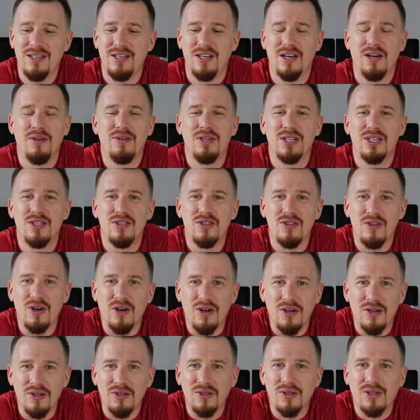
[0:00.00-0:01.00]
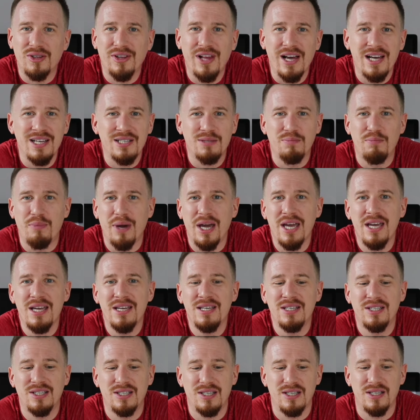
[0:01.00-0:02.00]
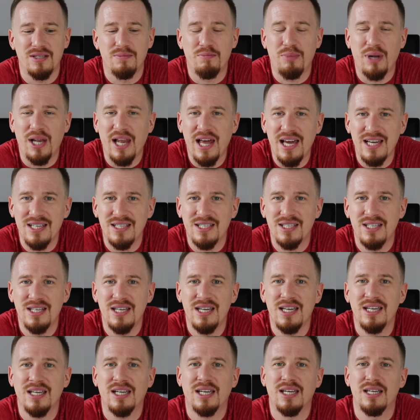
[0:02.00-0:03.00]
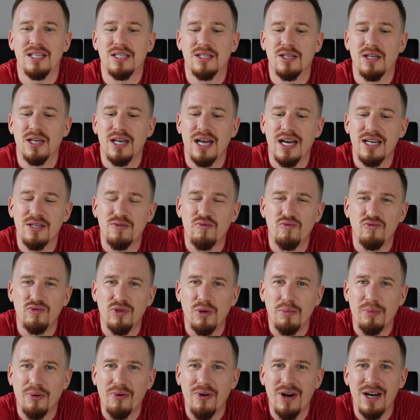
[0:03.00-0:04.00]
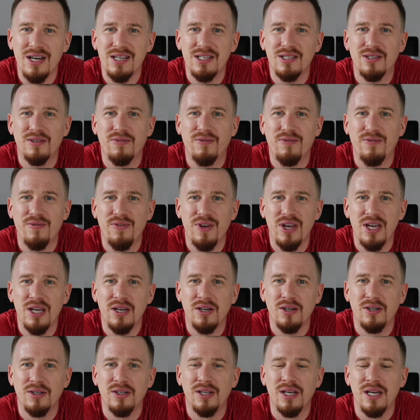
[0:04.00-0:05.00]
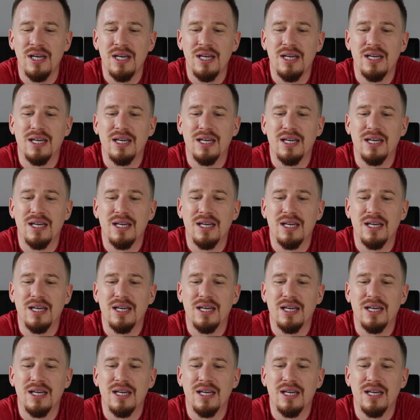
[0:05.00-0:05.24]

You know, it's not all glass based, it's plastic, it's a nice rubberized feel.